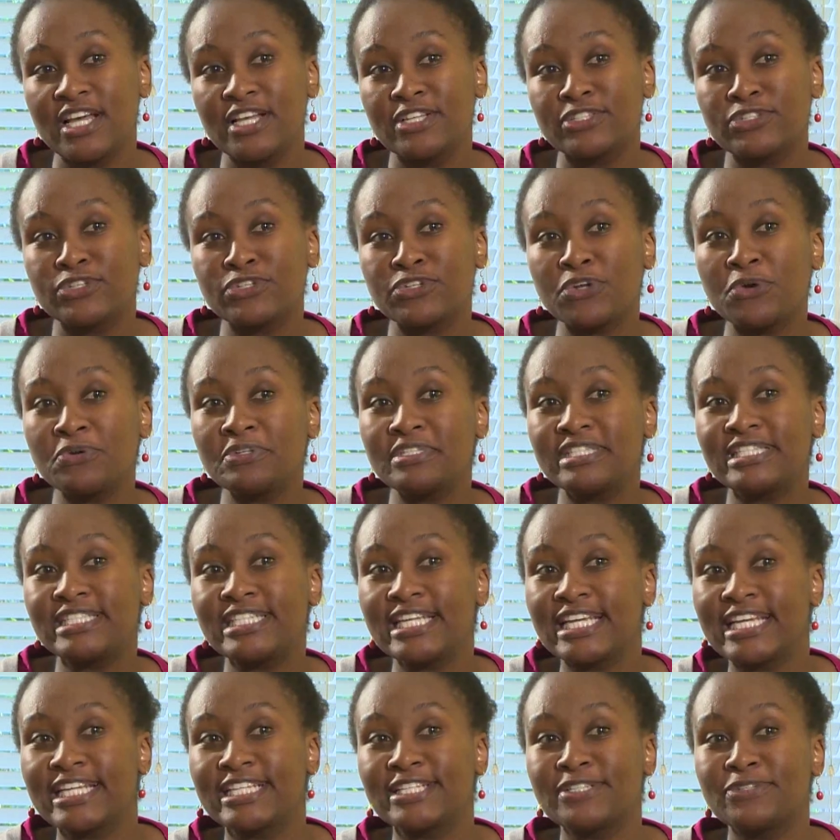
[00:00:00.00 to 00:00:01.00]
So don't
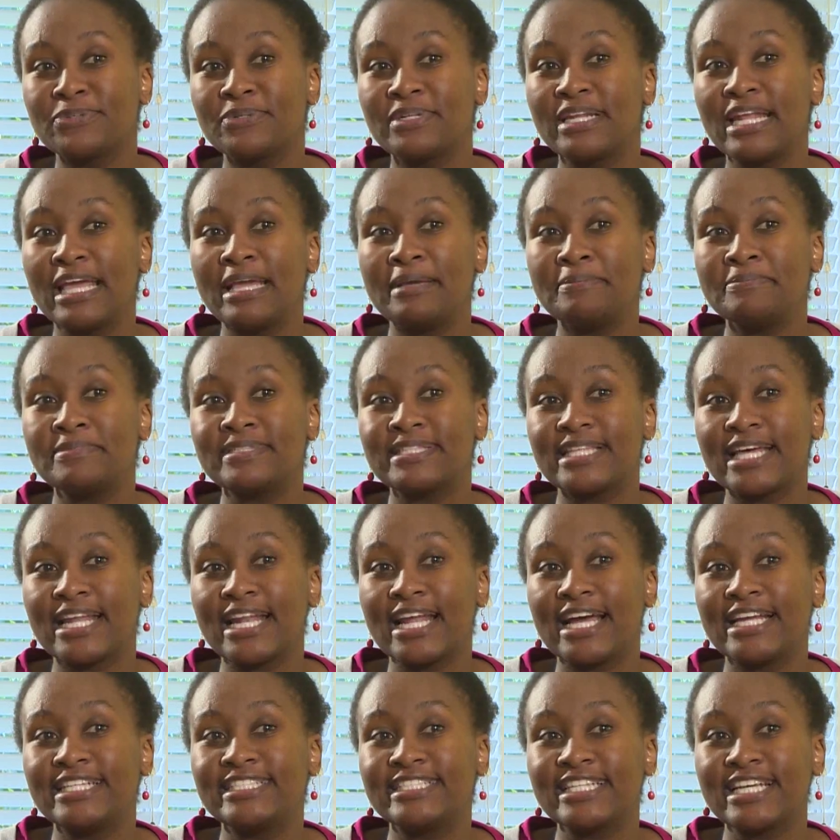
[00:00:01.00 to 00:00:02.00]
stick to names that
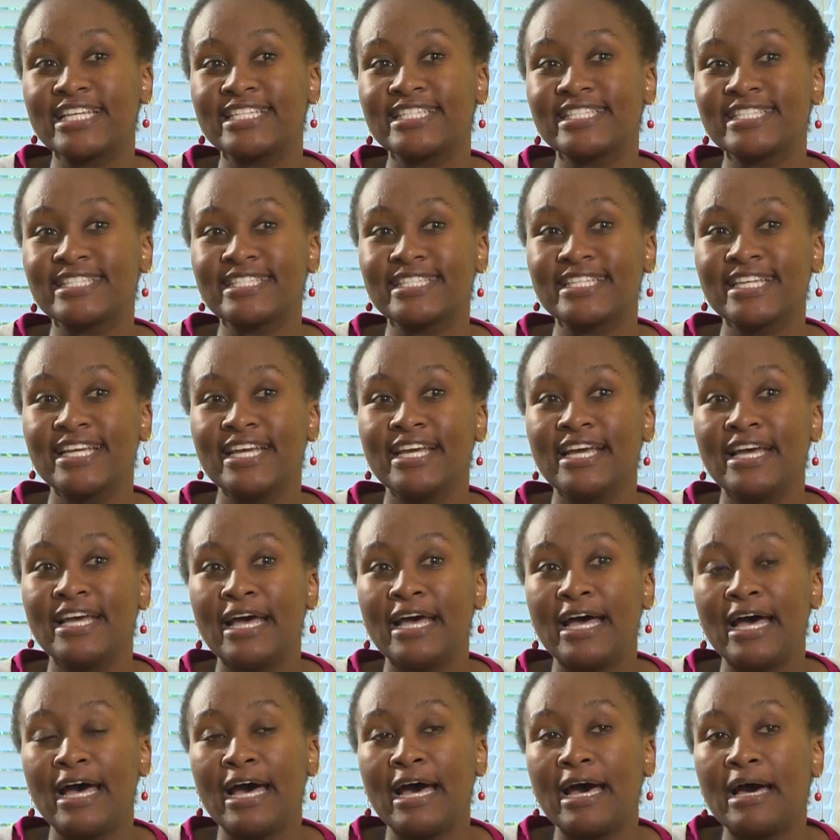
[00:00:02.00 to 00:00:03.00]
are just
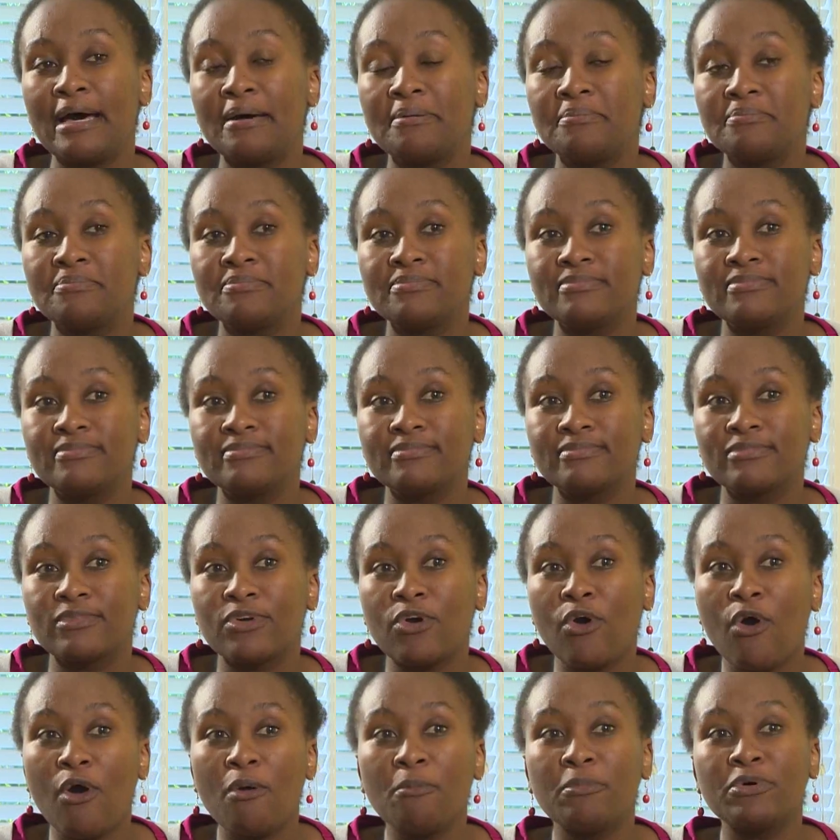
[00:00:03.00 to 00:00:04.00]

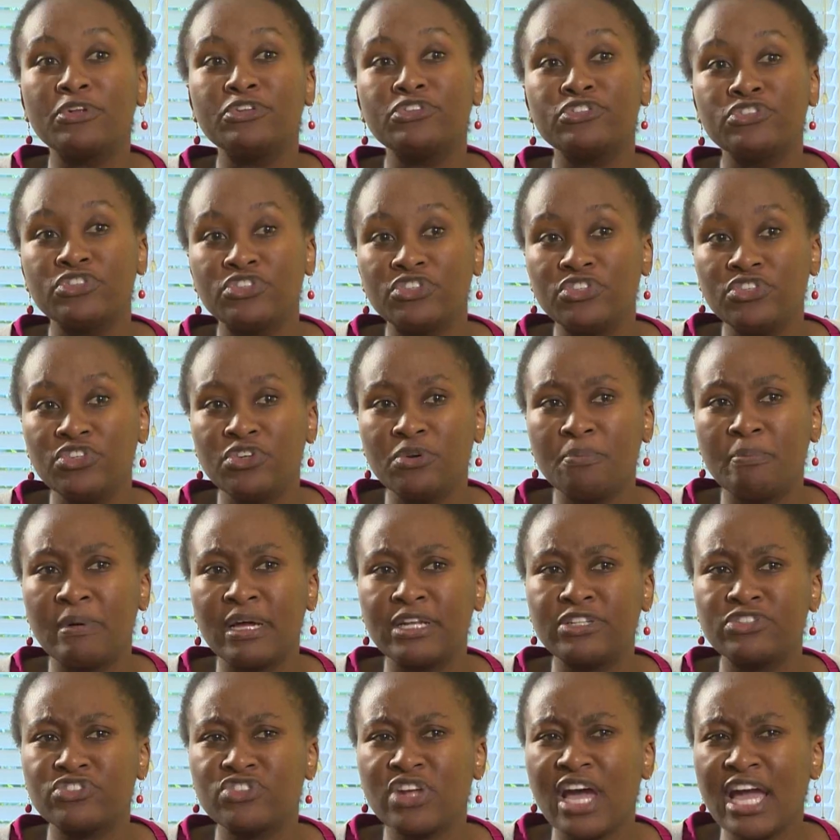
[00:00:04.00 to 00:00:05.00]
common to you,
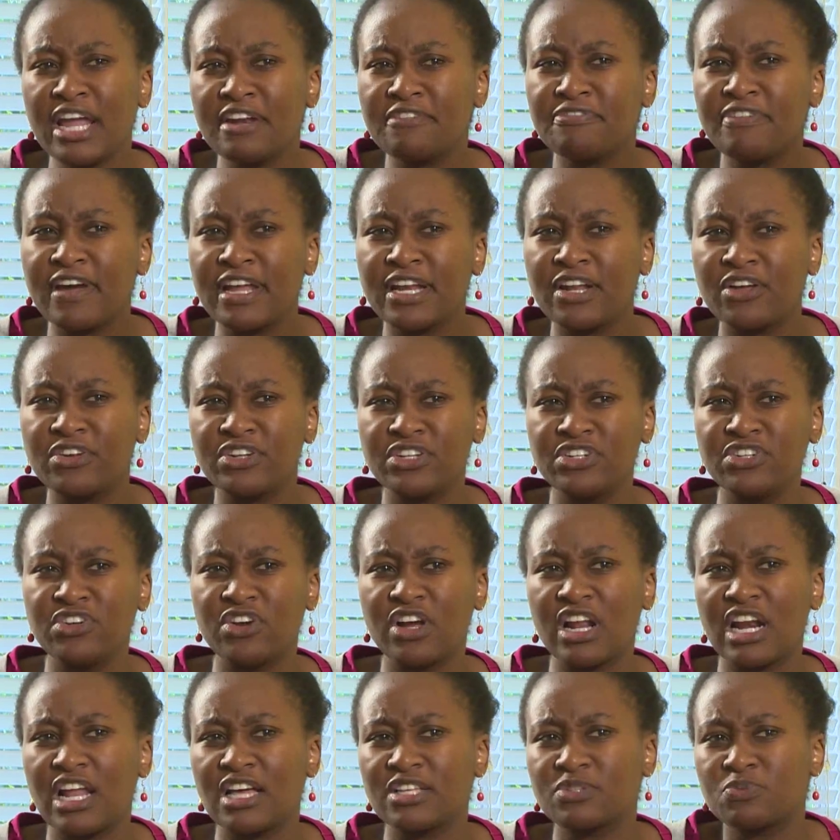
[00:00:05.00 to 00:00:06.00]
but try and find out in your
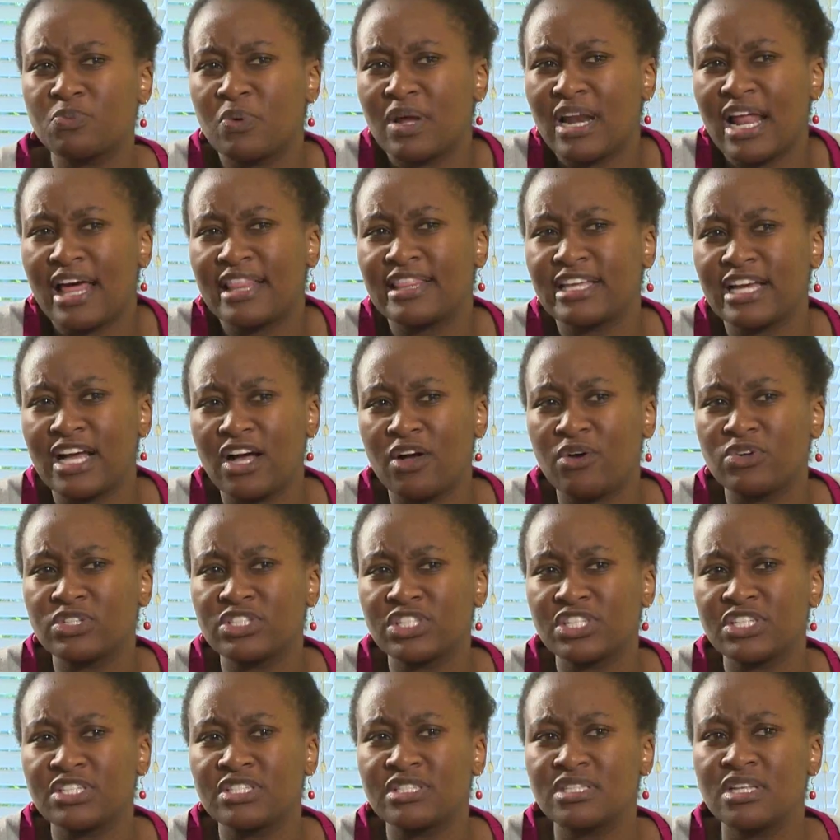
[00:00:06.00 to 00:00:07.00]
class what other
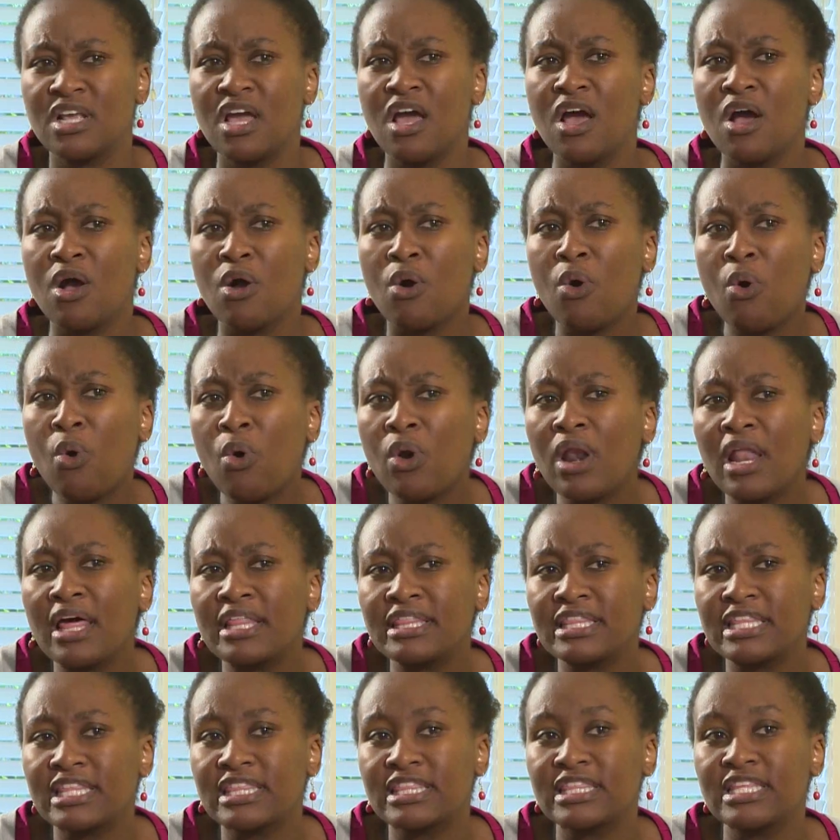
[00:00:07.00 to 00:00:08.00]
cultures call
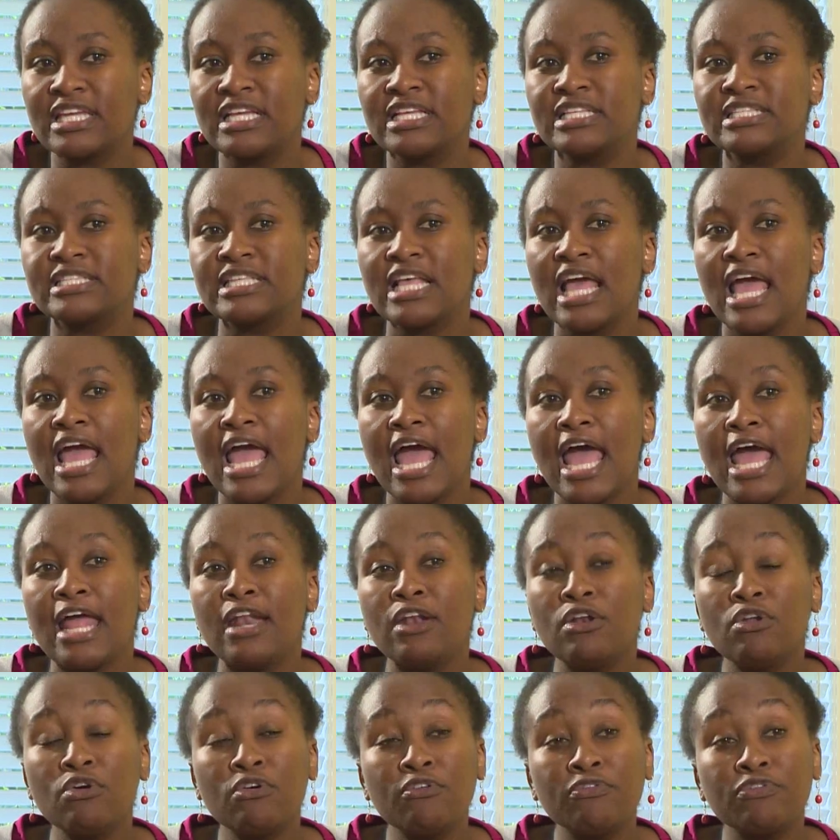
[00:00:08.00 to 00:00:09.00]
other things,
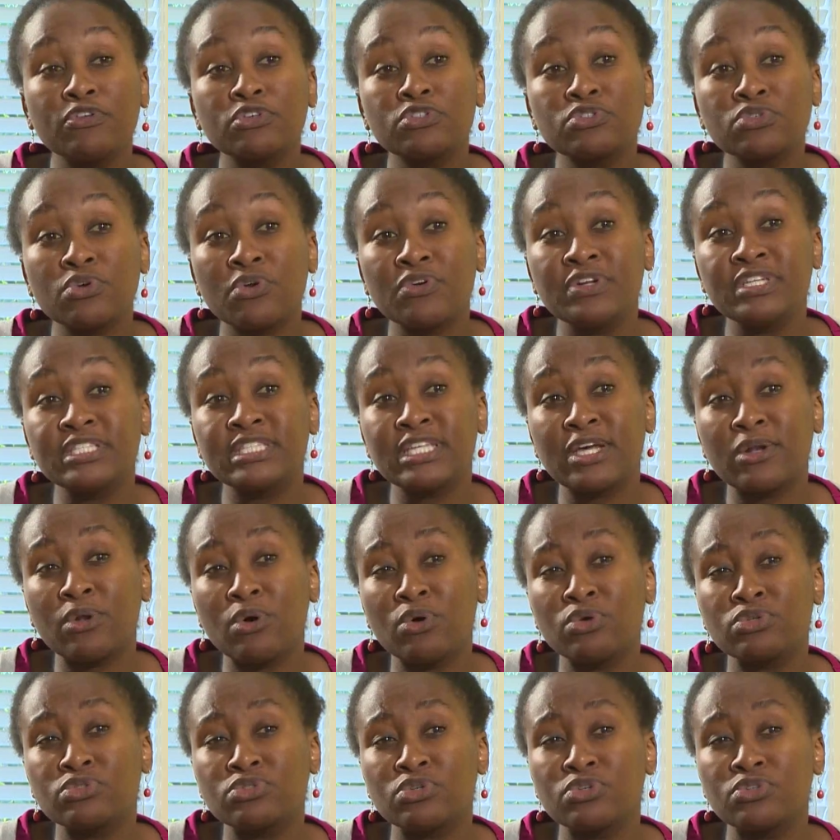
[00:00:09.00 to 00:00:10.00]
and look for stories that
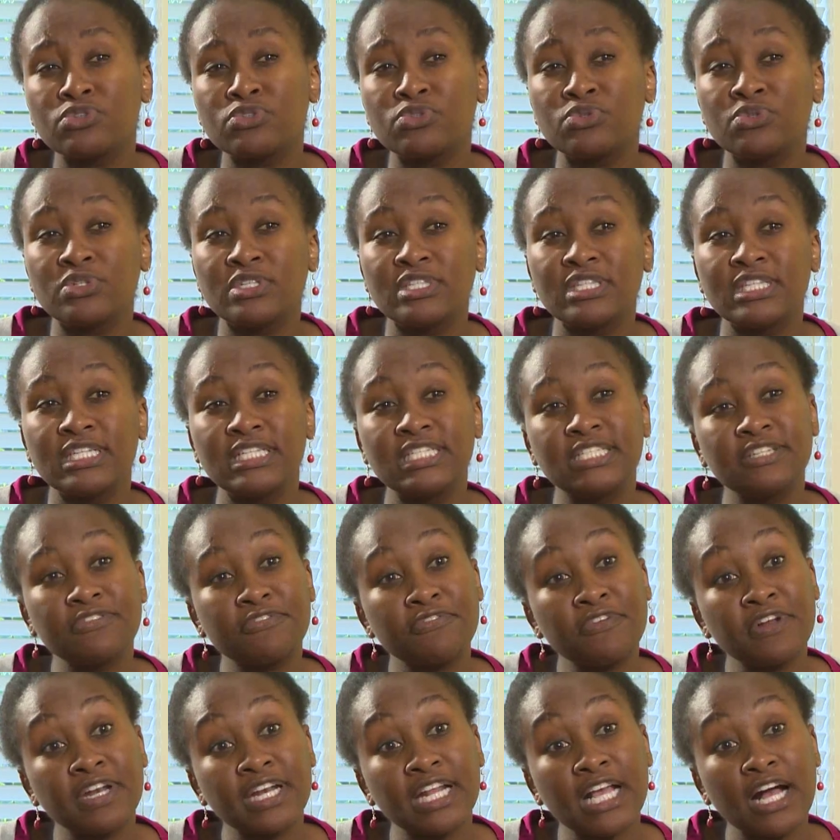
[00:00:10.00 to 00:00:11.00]
also suit the
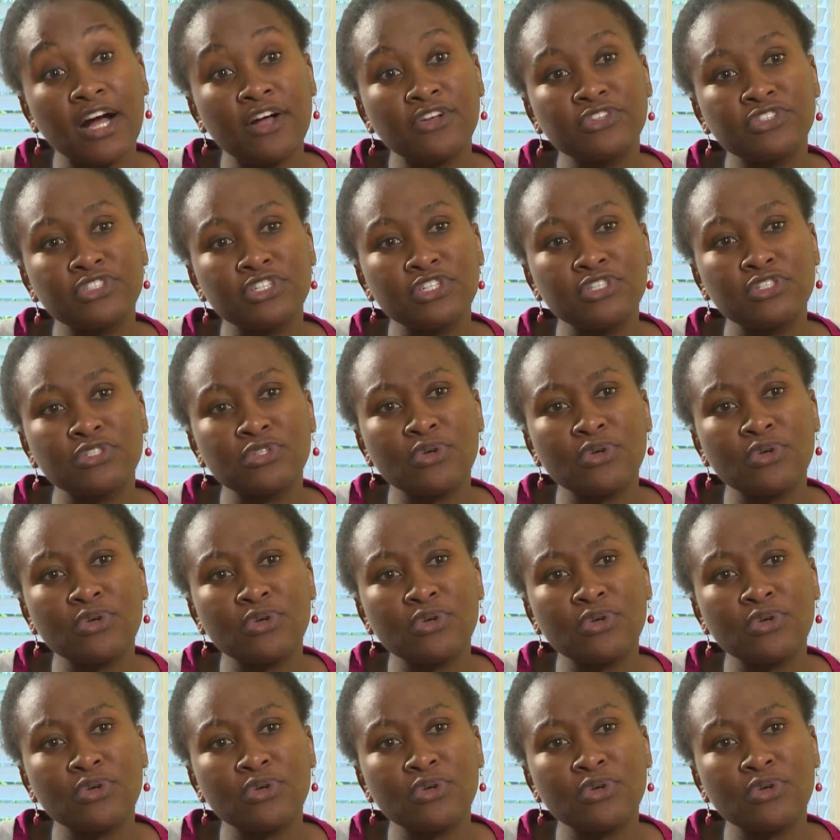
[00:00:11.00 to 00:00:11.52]
different cultures.